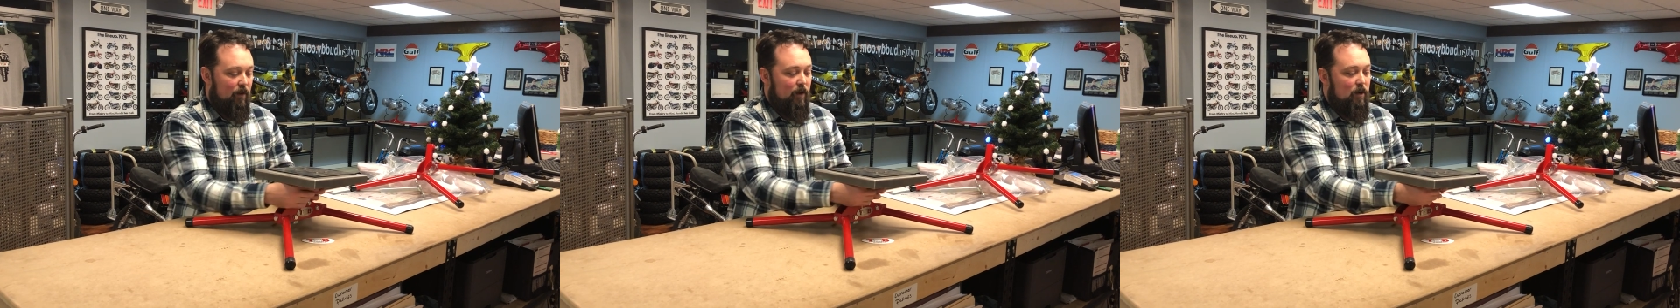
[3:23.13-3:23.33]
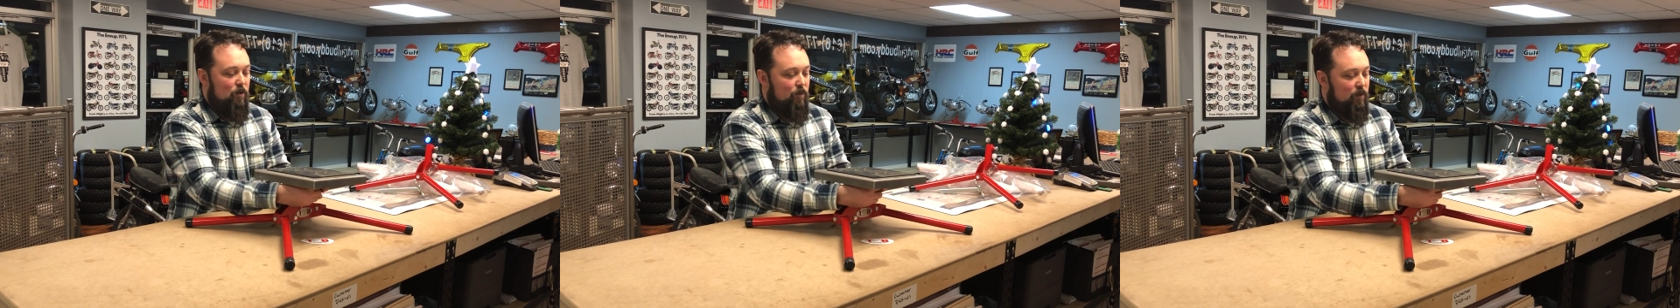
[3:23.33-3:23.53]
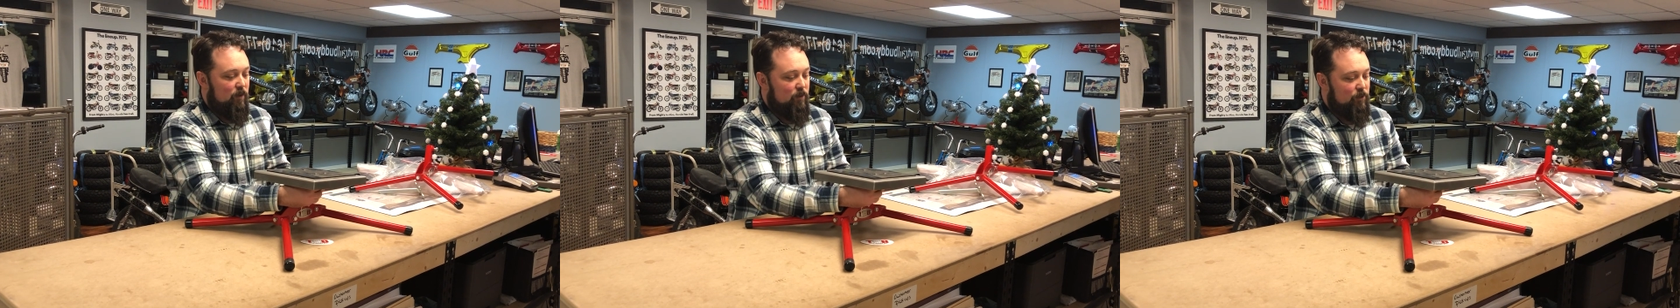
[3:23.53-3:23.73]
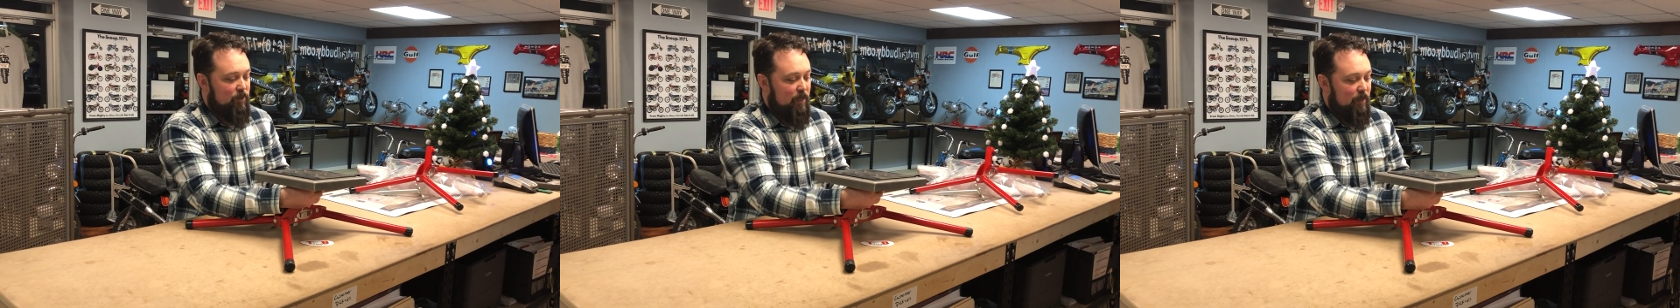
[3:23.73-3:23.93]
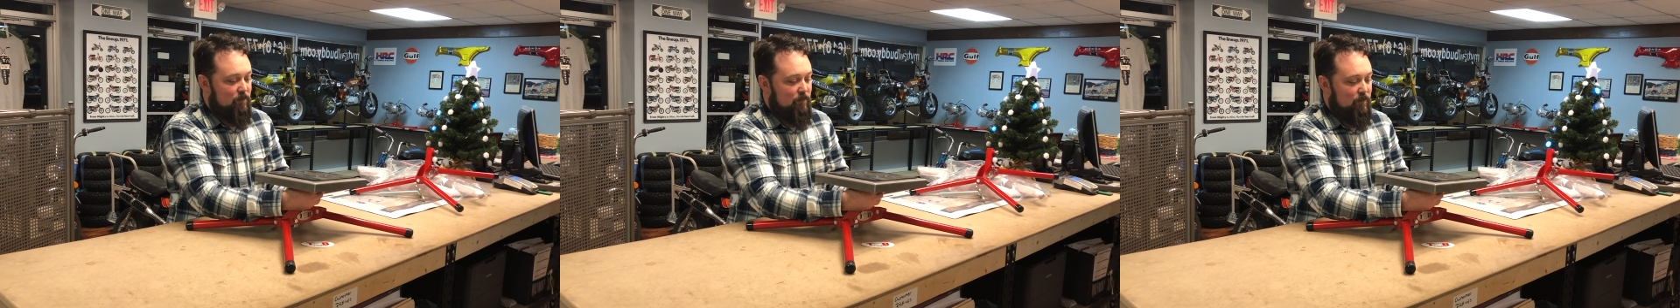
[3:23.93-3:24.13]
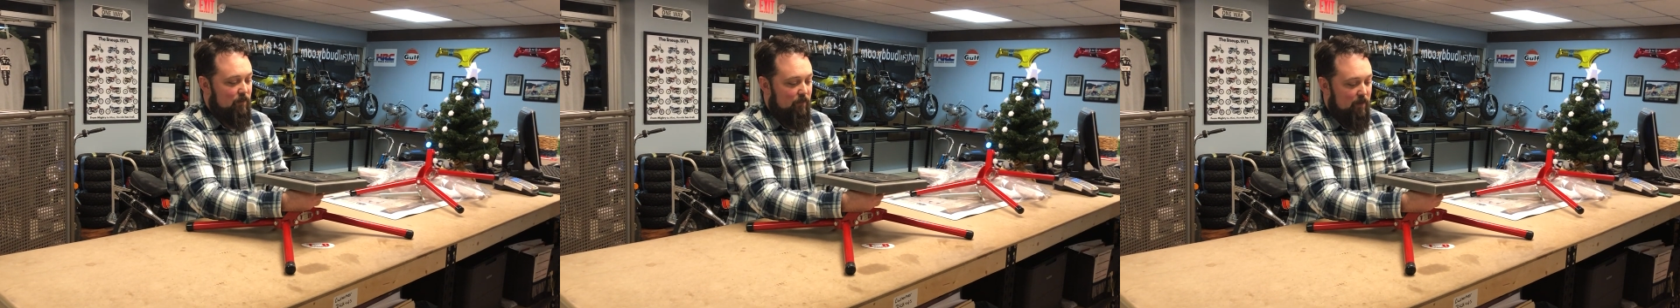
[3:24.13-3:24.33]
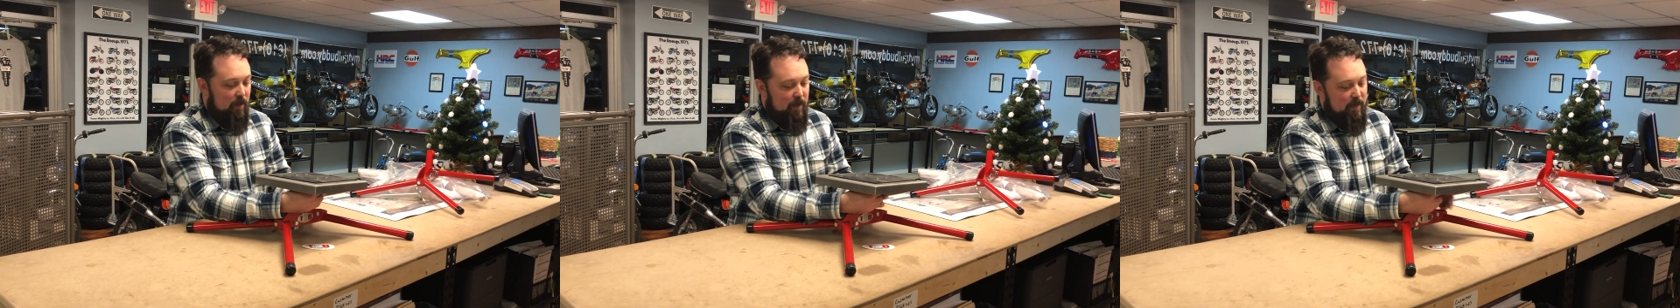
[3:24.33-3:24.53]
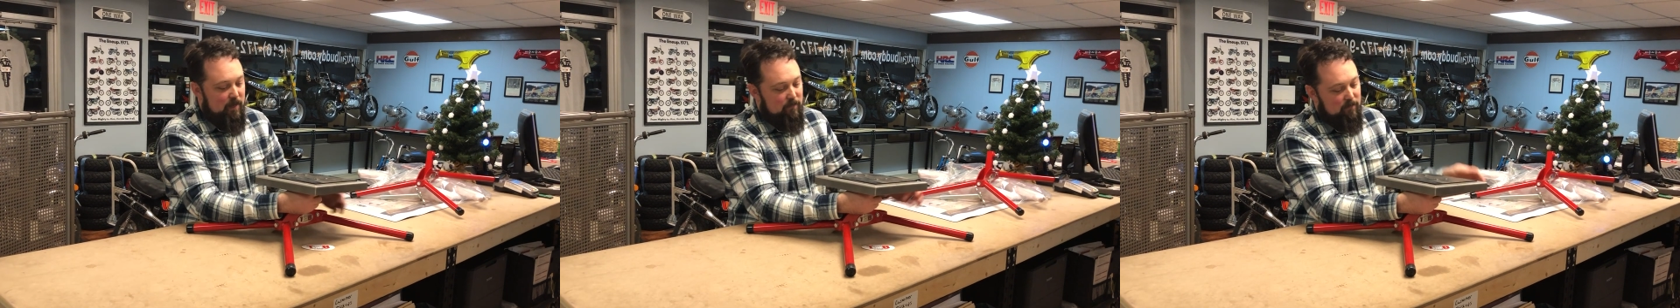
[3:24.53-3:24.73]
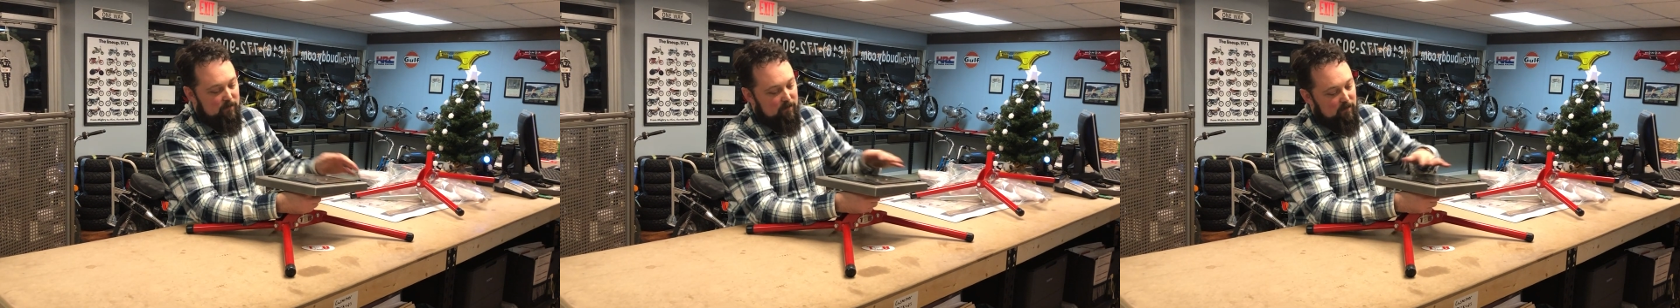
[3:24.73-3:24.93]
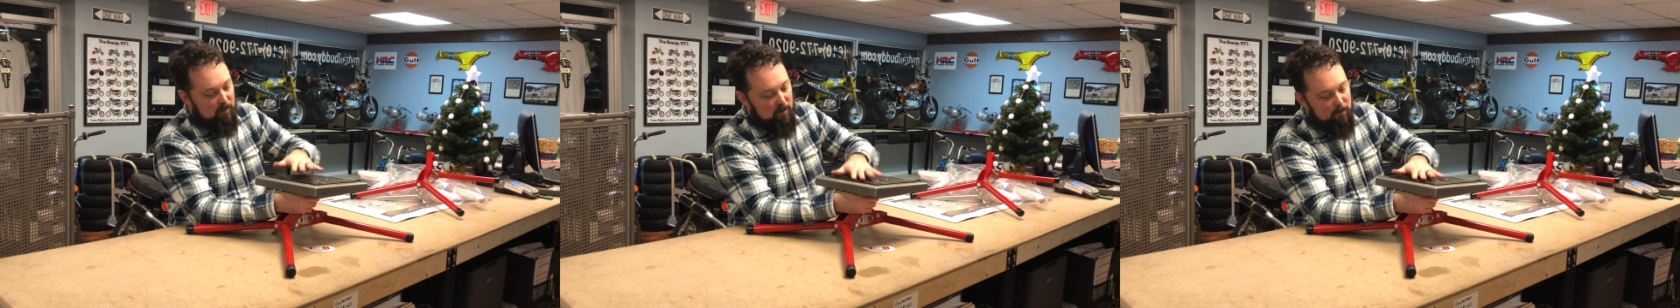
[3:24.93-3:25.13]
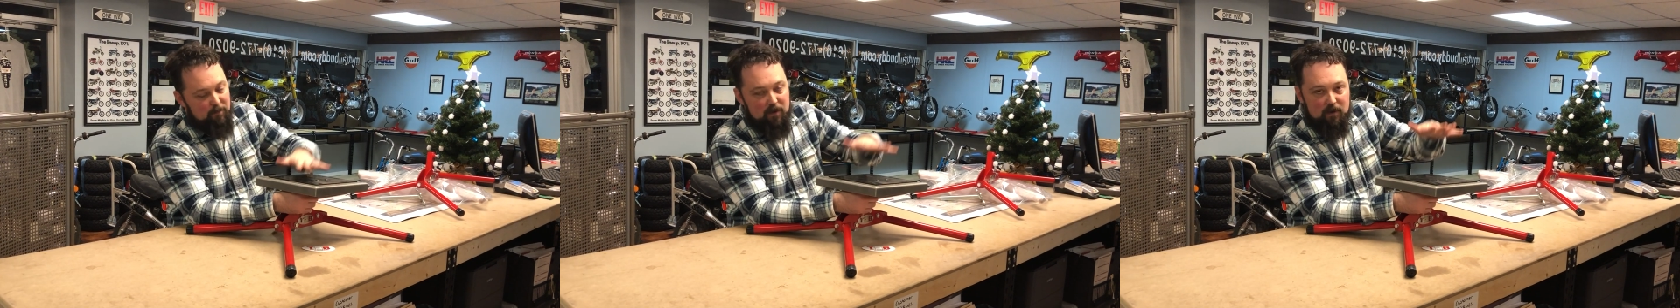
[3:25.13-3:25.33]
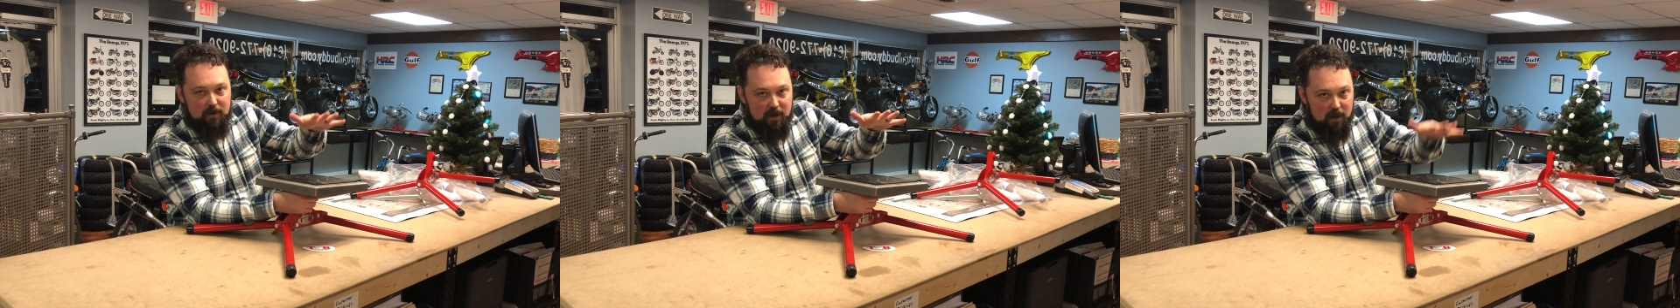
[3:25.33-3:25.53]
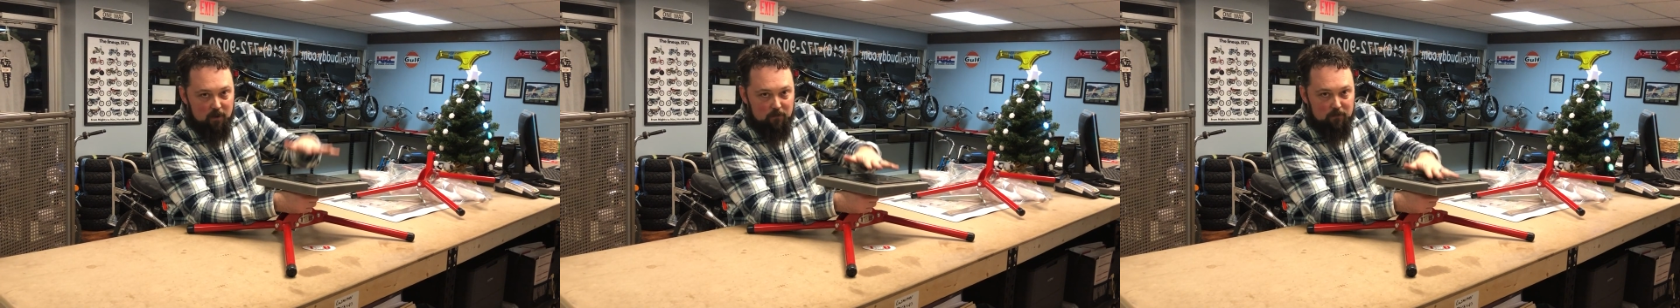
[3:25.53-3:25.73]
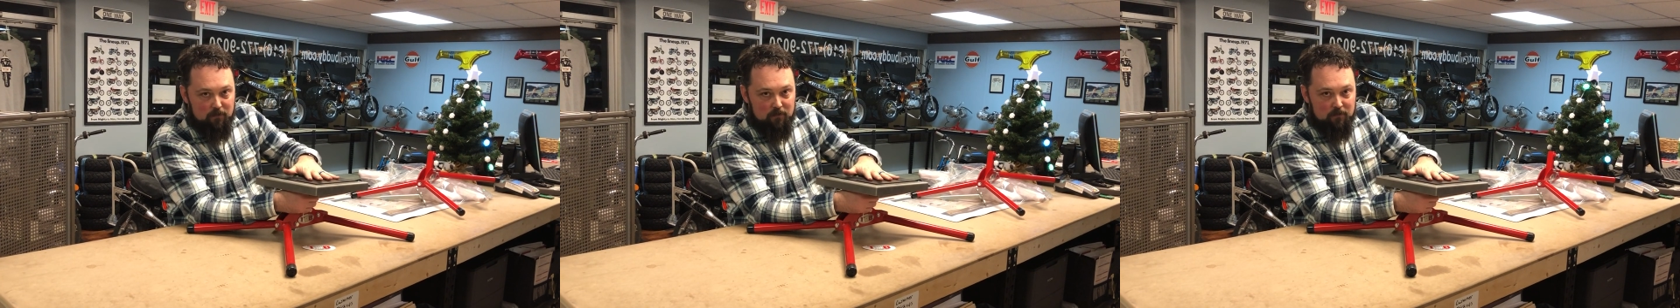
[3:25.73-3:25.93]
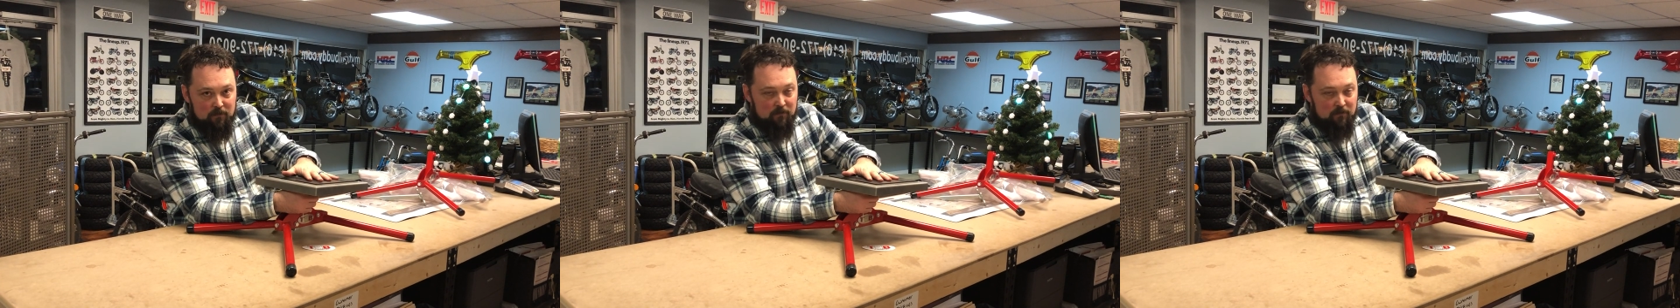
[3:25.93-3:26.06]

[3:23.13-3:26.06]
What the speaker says: And you can adjust the height up and down